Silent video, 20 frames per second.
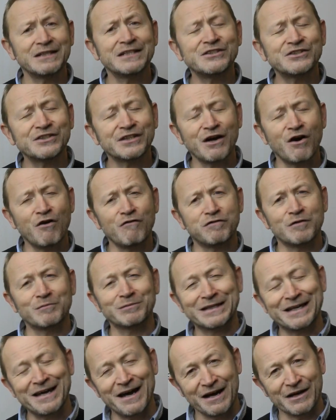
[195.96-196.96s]
is to go
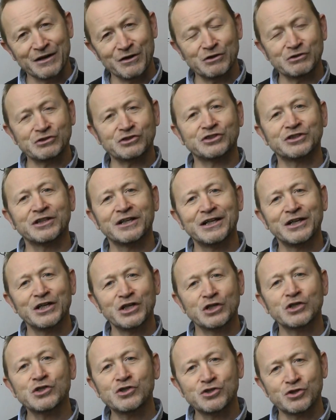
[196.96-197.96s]
from chaos
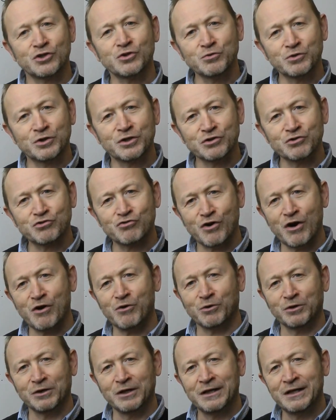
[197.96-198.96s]
to
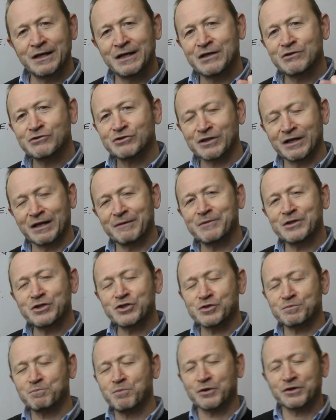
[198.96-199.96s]
control. So let me
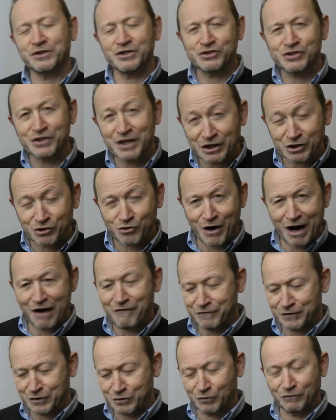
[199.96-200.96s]
just put this in a
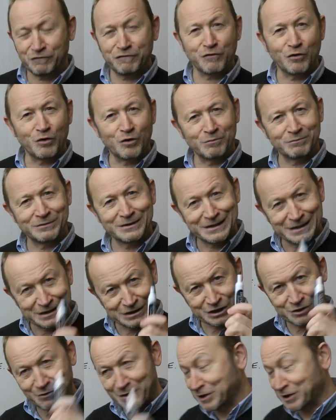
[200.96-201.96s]
graphical form to